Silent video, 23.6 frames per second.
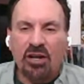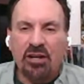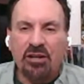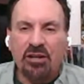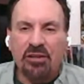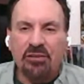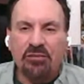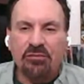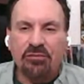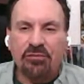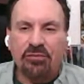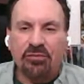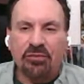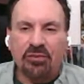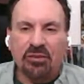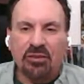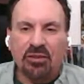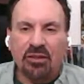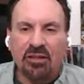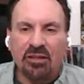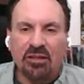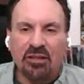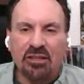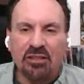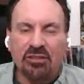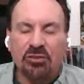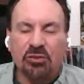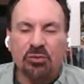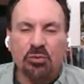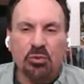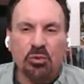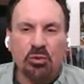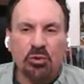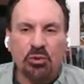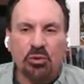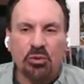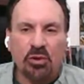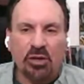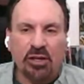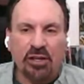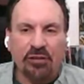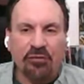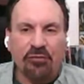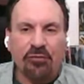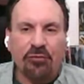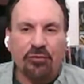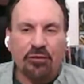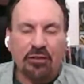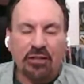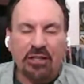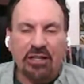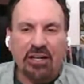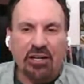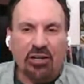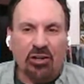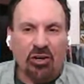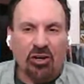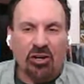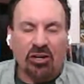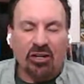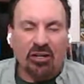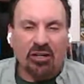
brave it through a flare.